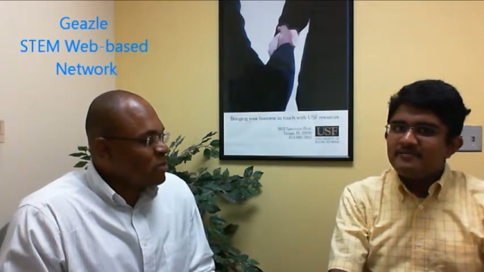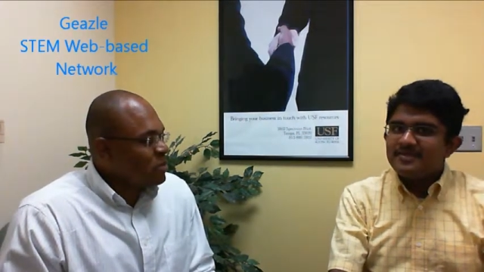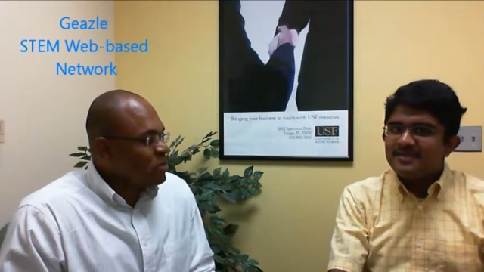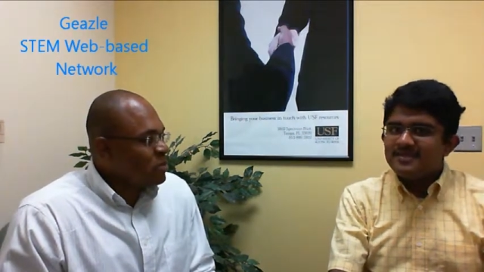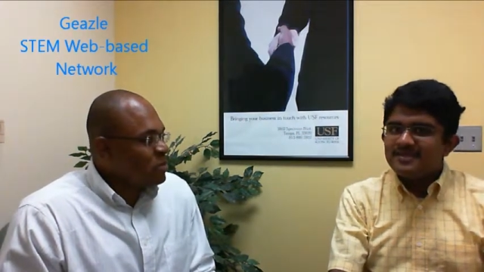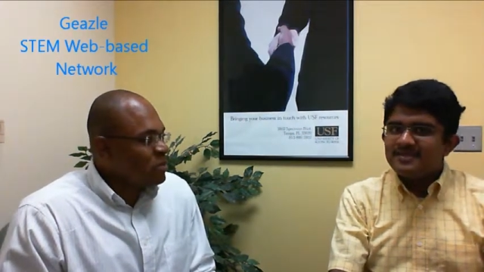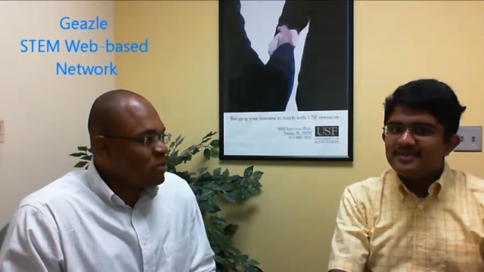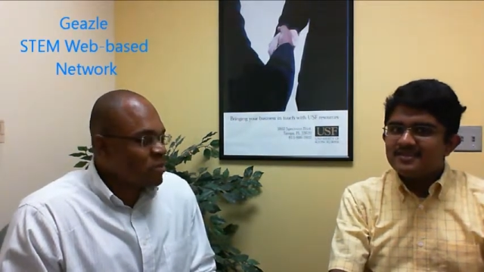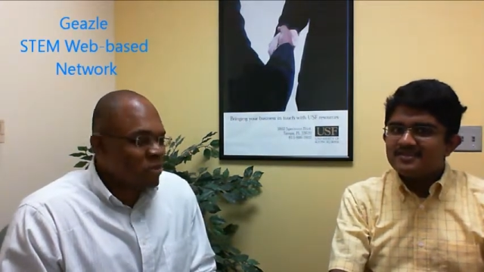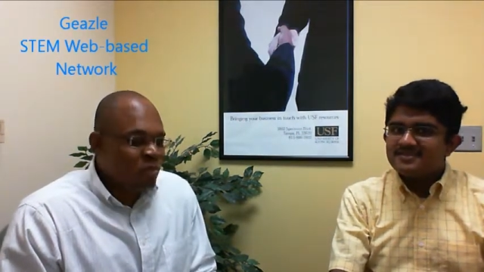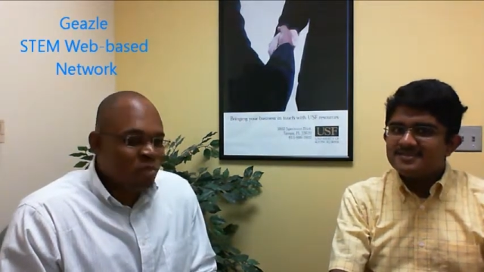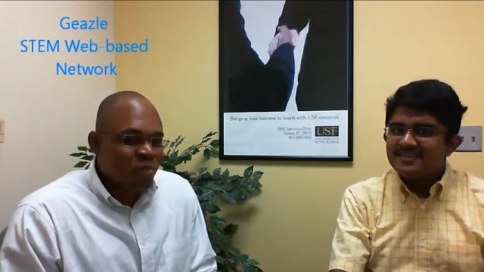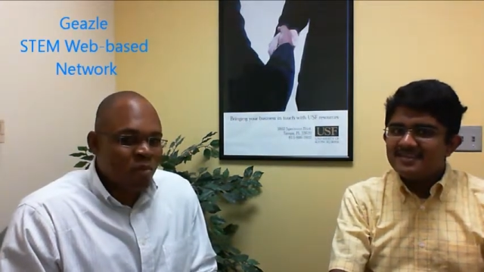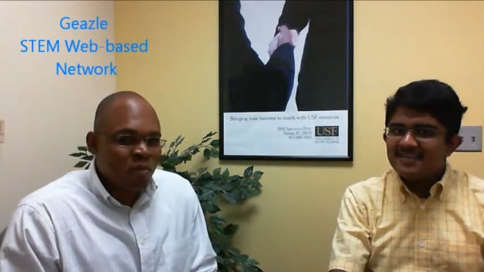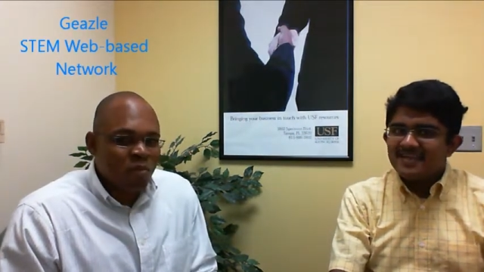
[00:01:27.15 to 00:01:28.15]
Speaker 1: be
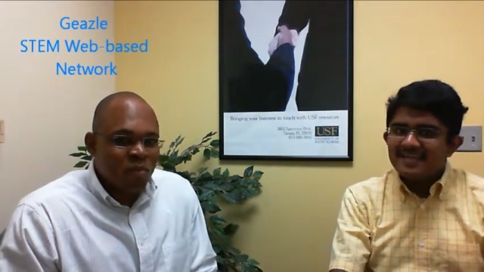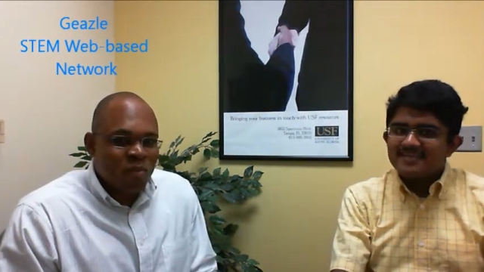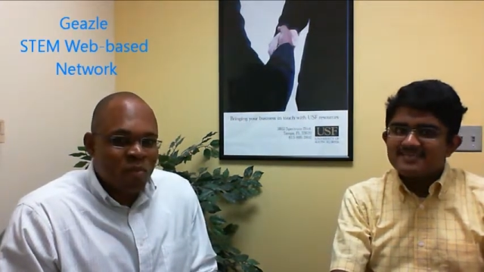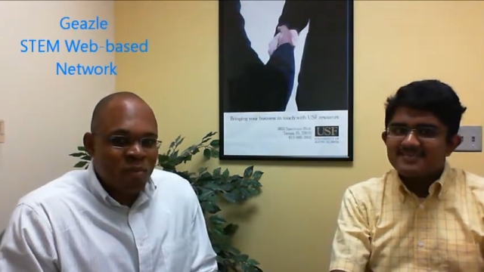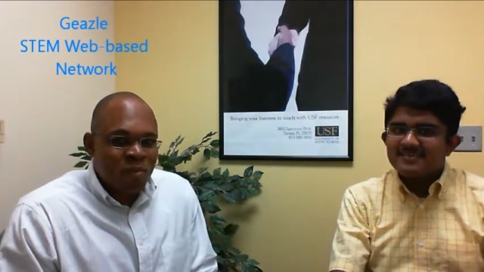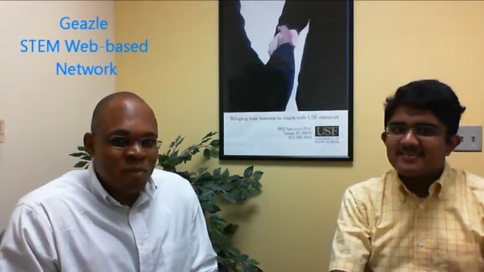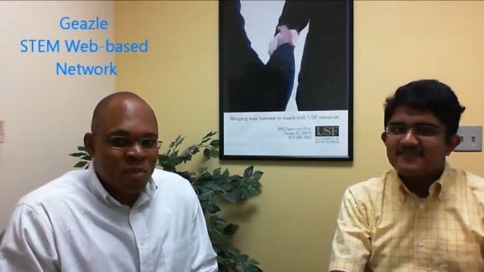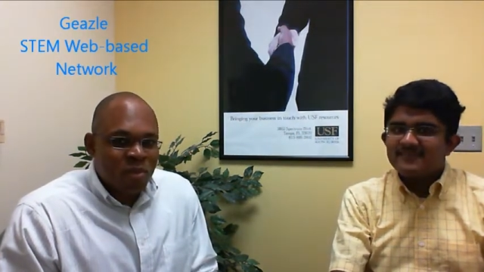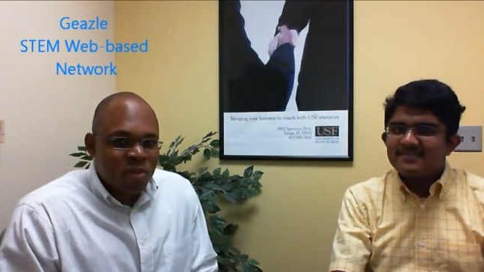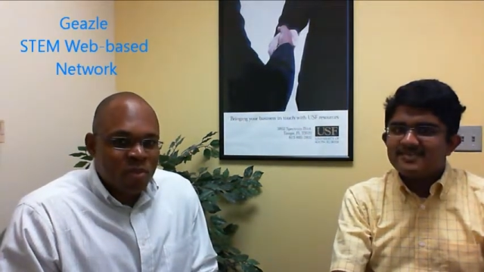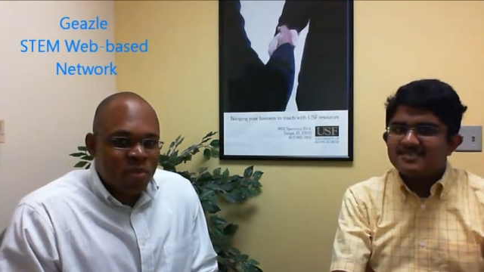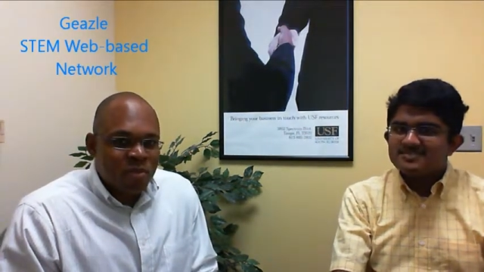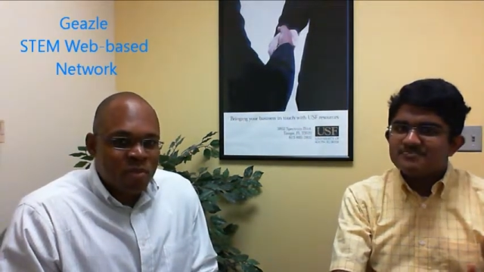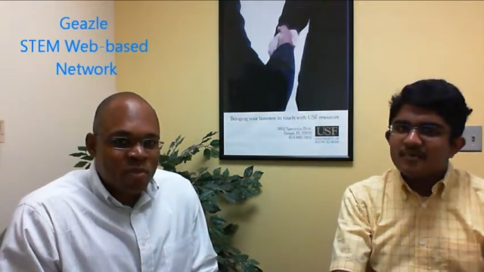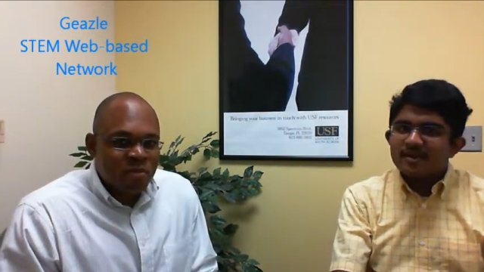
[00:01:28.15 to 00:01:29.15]
seen as a very
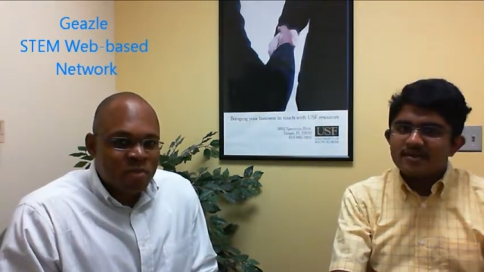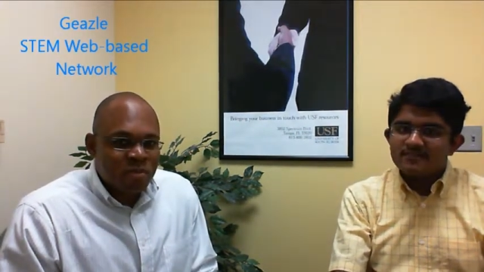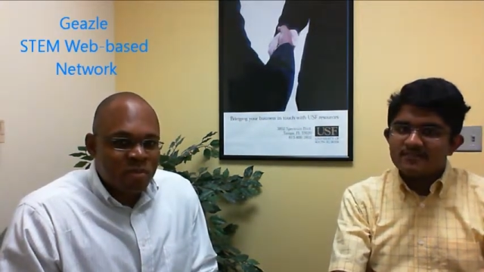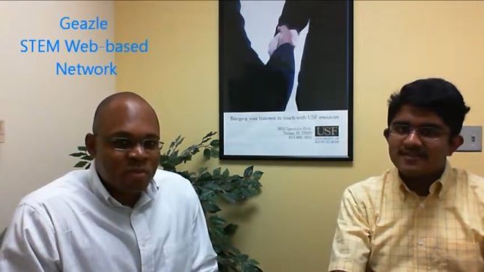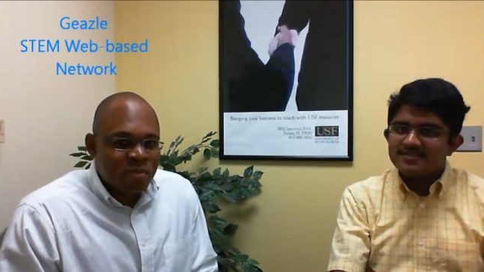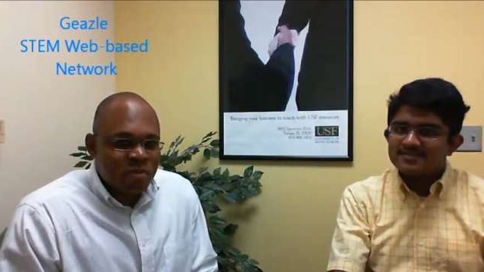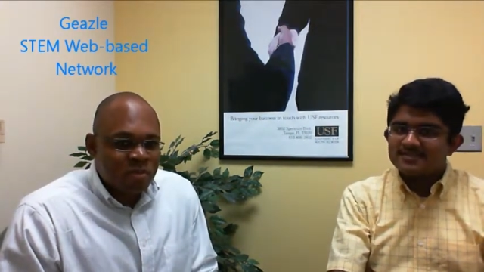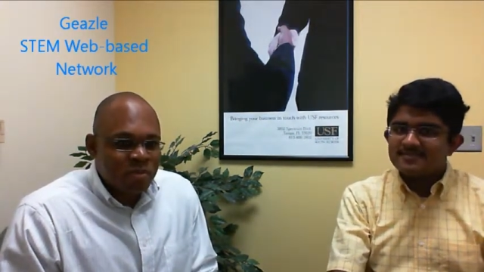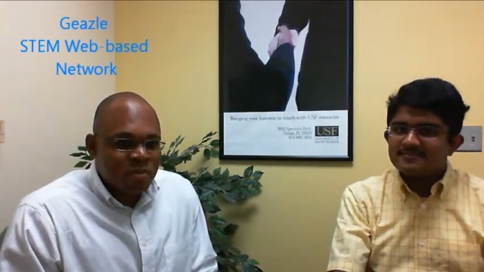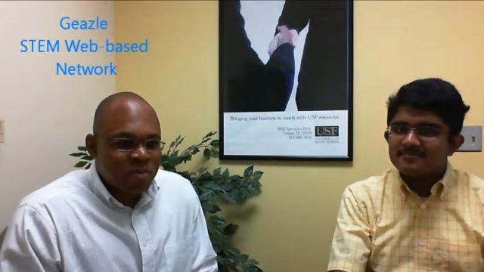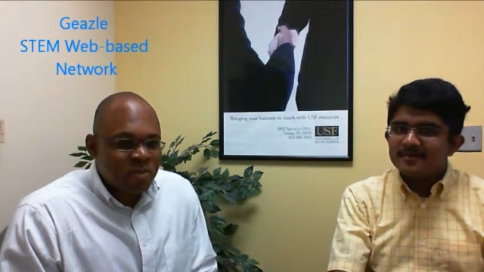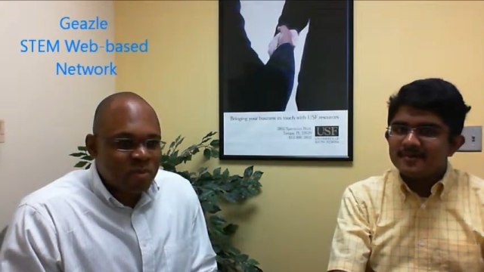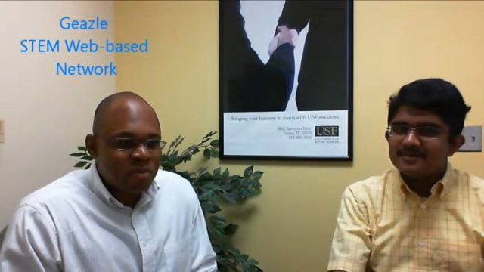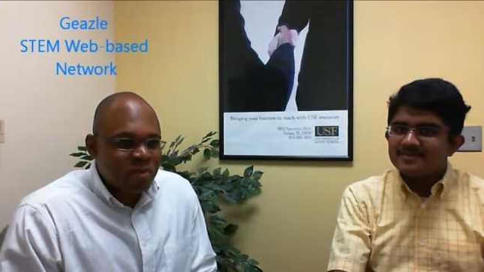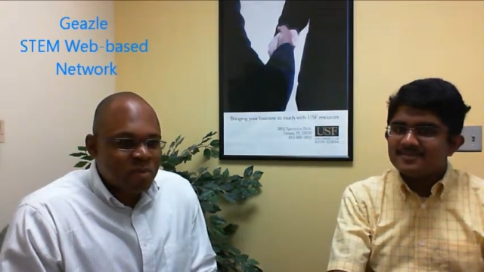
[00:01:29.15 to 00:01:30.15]
smart person,
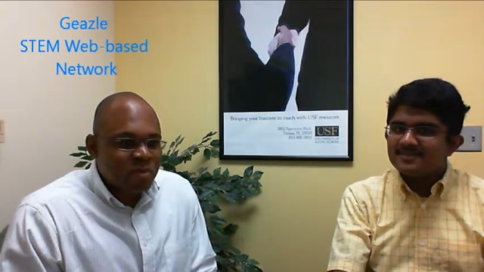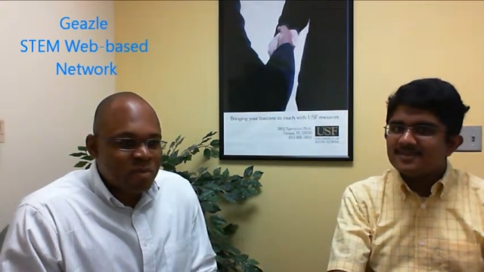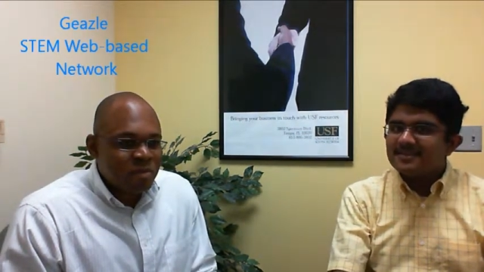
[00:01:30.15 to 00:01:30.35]
but